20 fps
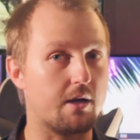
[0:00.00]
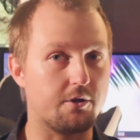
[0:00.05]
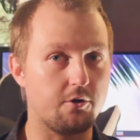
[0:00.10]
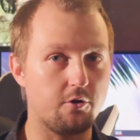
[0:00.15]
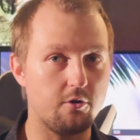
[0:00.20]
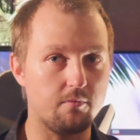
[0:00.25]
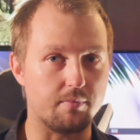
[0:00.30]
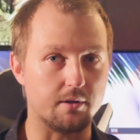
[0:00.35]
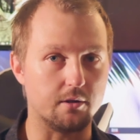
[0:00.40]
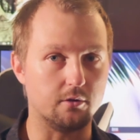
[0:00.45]
my
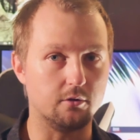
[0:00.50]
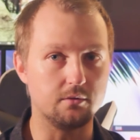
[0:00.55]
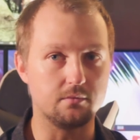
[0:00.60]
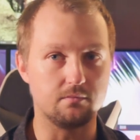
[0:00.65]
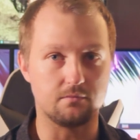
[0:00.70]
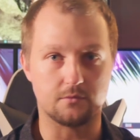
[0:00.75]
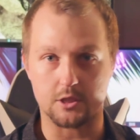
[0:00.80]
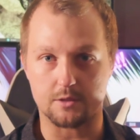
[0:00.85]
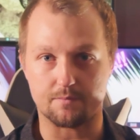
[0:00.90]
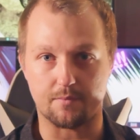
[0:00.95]
new
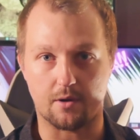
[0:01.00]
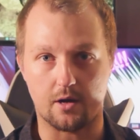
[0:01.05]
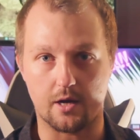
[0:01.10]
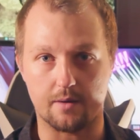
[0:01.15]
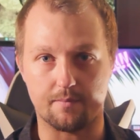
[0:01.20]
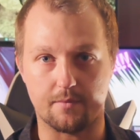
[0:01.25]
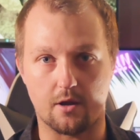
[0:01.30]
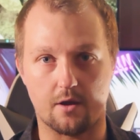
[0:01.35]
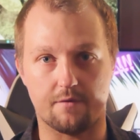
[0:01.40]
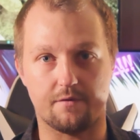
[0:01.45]
build, just
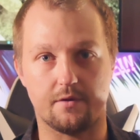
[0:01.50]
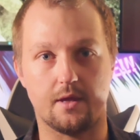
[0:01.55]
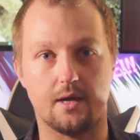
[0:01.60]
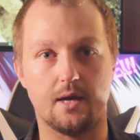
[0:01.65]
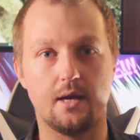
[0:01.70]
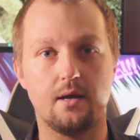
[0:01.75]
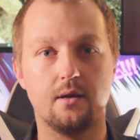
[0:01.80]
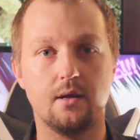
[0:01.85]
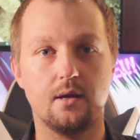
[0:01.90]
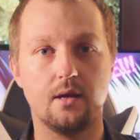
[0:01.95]
behind me over
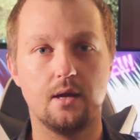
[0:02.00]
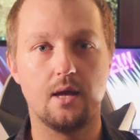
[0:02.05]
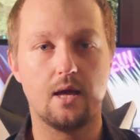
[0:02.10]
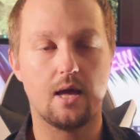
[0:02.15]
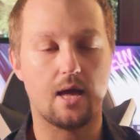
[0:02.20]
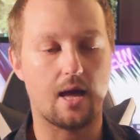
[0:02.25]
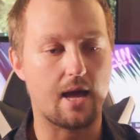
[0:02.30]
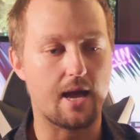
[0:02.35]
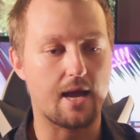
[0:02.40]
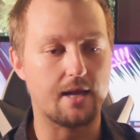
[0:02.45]
there.
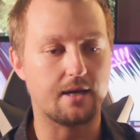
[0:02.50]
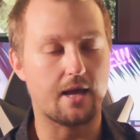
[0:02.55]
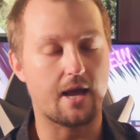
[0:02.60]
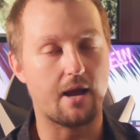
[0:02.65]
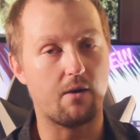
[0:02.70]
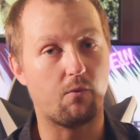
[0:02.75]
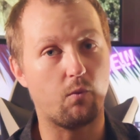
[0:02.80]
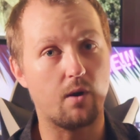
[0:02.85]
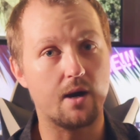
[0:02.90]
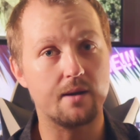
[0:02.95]

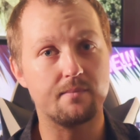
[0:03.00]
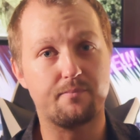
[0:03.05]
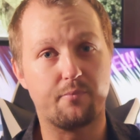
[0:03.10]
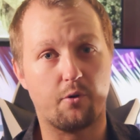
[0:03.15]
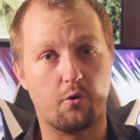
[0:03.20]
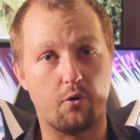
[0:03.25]
And at one